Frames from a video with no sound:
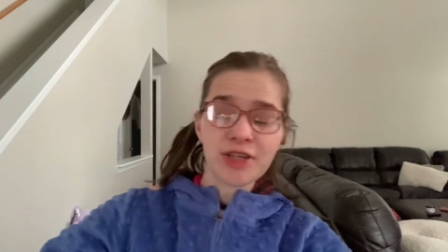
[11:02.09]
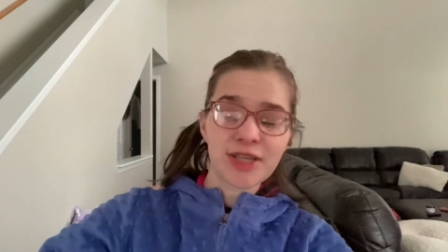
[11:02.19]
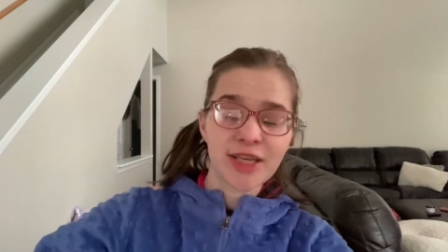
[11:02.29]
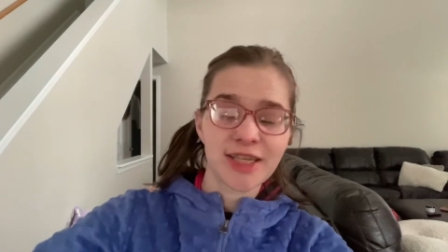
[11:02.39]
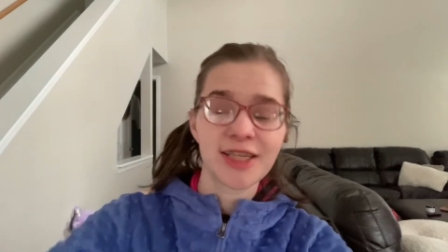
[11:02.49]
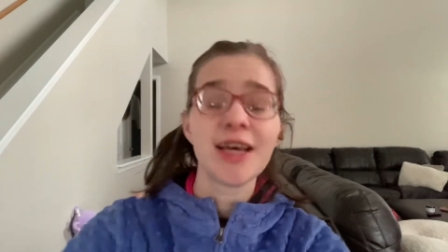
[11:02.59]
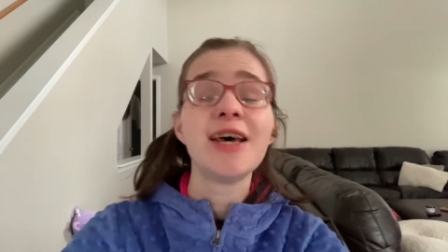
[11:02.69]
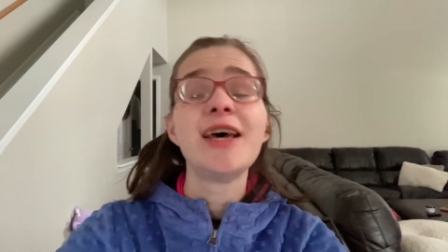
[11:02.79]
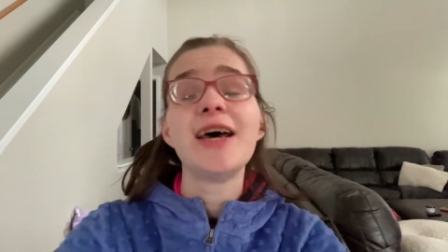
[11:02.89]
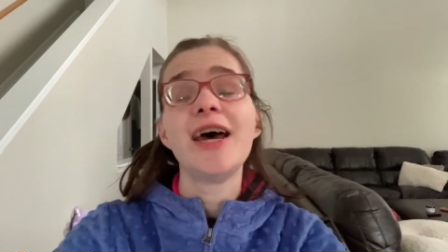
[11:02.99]
this.
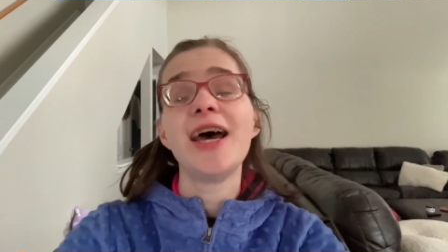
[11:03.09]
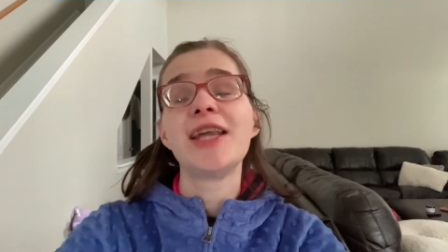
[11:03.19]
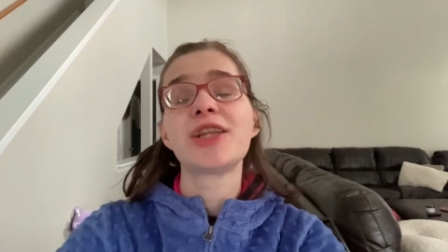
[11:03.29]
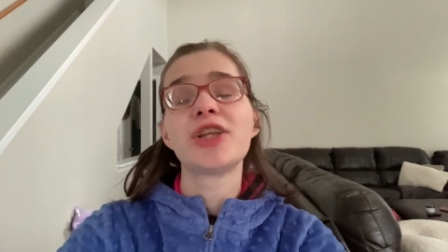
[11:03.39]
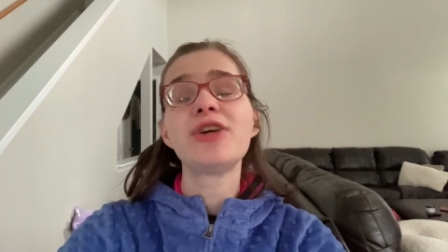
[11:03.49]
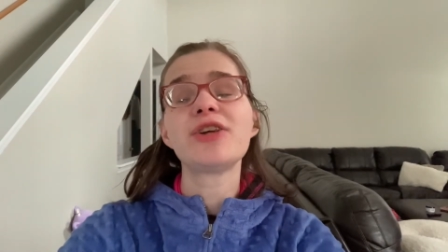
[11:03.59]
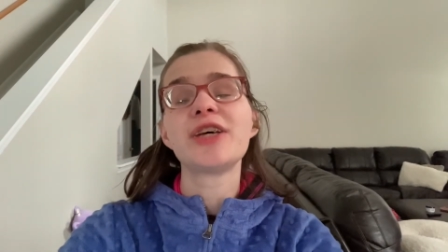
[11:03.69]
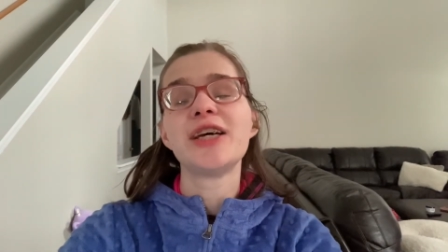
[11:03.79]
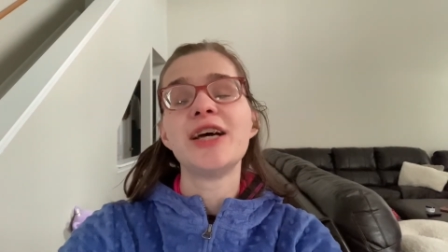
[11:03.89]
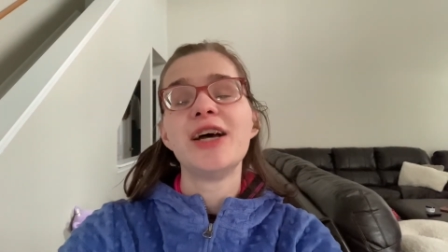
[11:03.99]
And
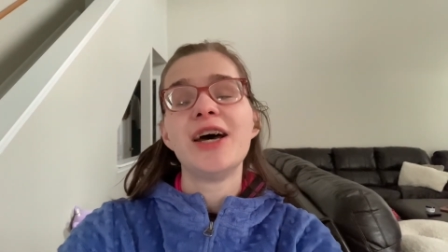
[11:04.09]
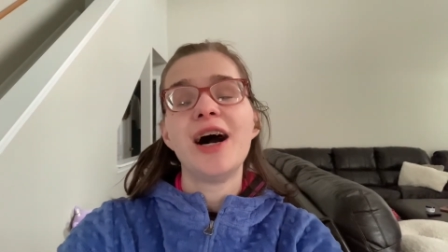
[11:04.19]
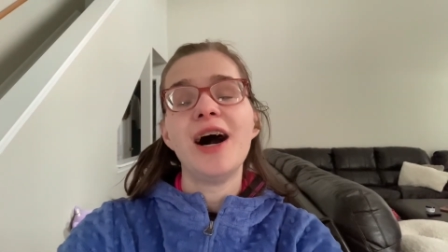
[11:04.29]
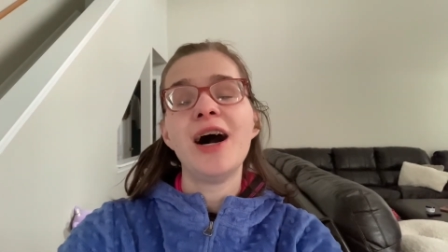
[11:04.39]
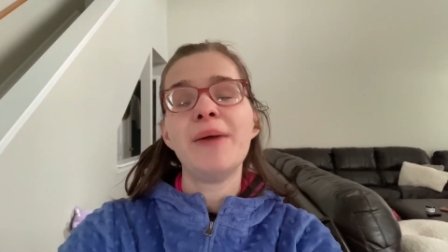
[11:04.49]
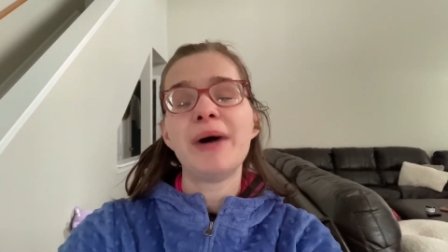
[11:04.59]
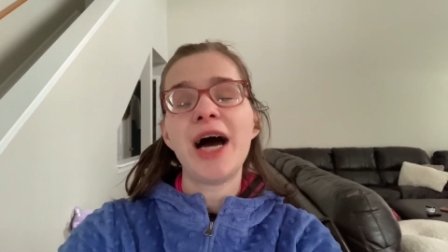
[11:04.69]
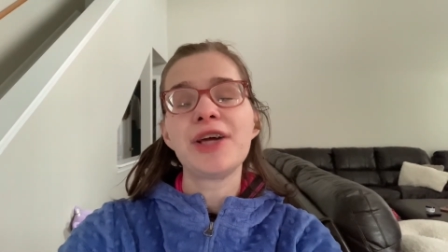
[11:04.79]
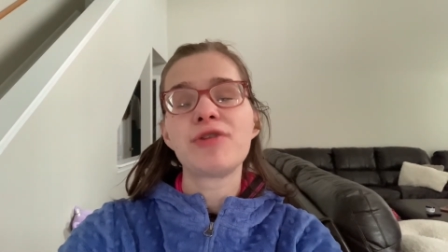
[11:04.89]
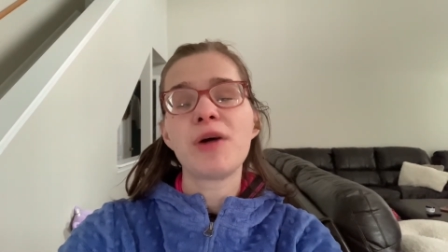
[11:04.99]
literally,
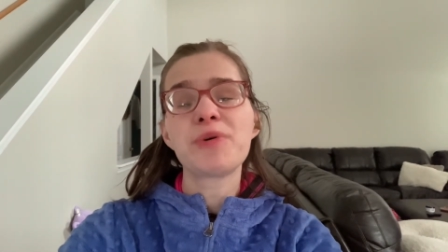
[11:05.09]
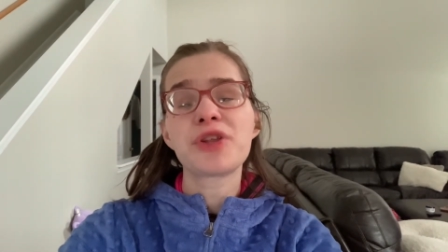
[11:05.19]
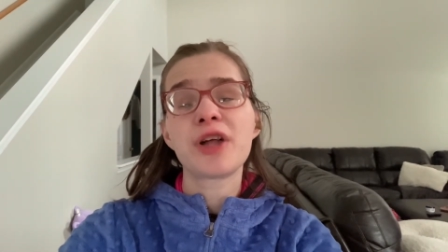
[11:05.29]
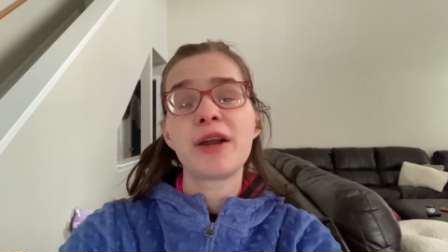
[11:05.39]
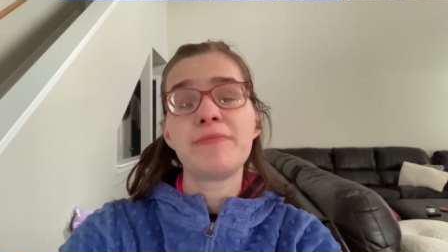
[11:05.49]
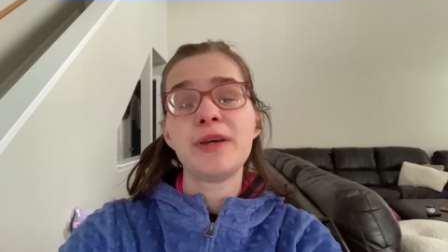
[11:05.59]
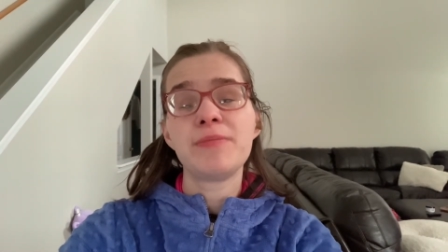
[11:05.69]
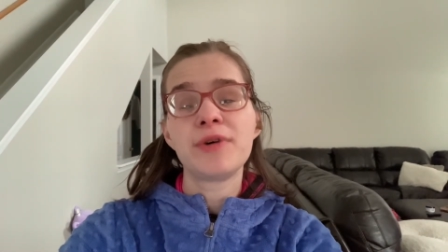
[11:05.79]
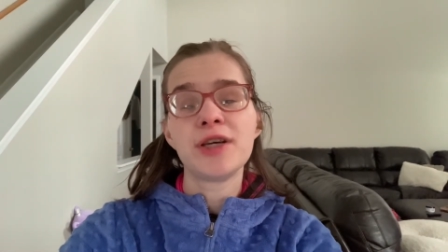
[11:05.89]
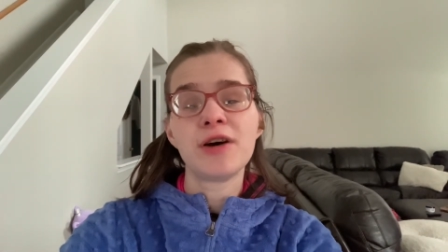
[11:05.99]
I grew up with a lot of
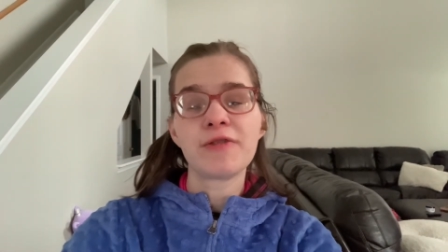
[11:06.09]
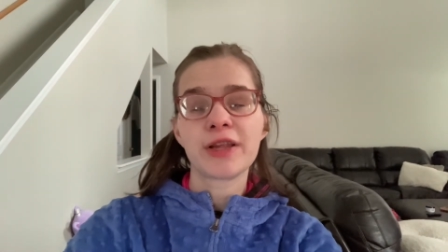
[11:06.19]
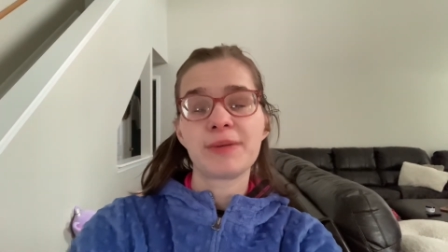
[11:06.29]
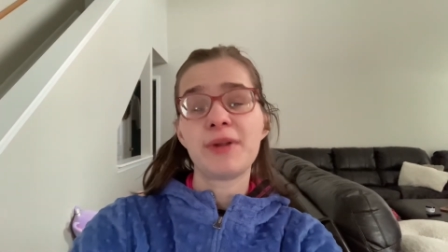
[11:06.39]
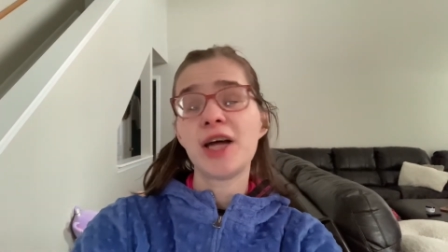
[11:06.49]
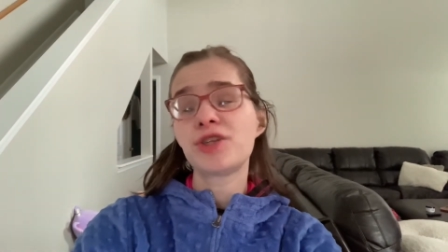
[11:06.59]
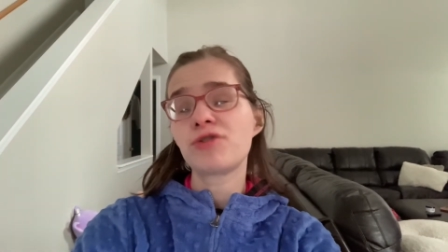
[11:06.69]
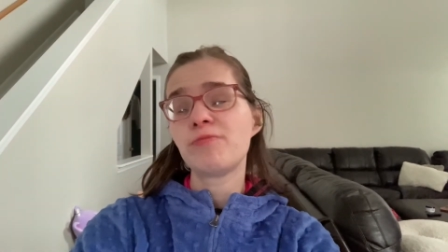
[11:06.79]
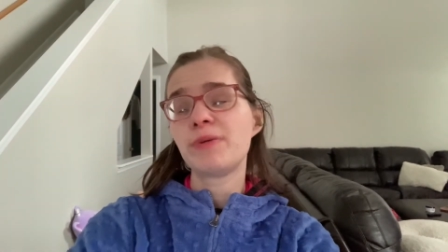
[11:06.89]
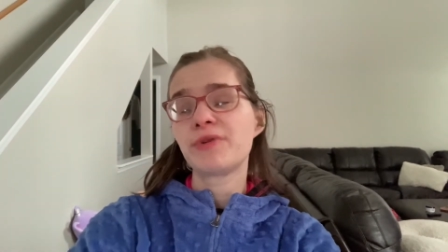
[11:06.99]
people, you know, from like blind
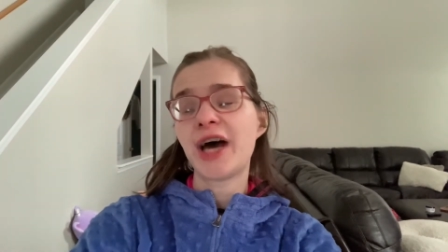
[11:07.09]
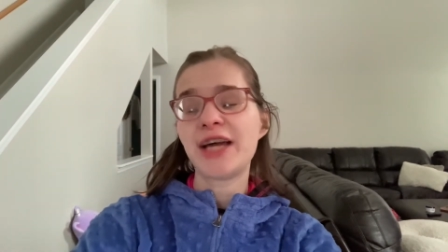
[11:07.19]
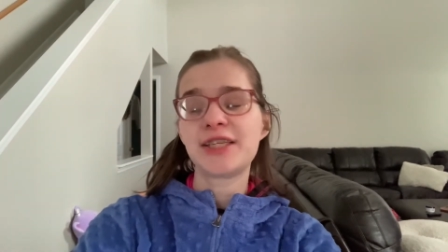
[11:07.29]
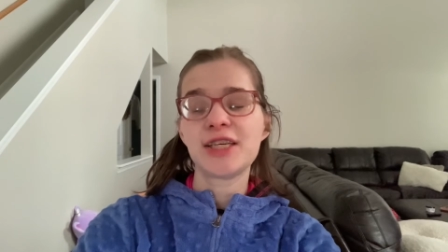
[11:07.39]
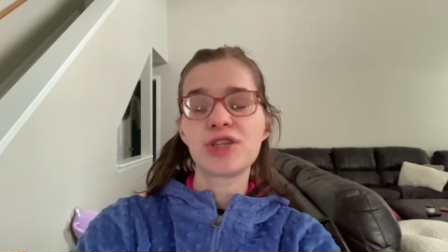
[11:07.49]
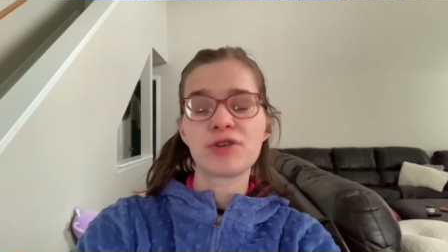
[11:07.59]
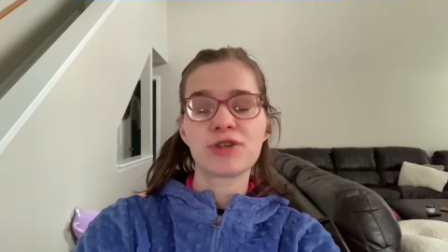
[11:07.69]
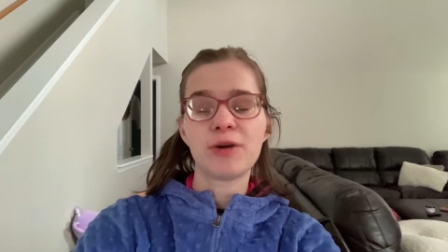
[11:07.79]
school and people that had seizures.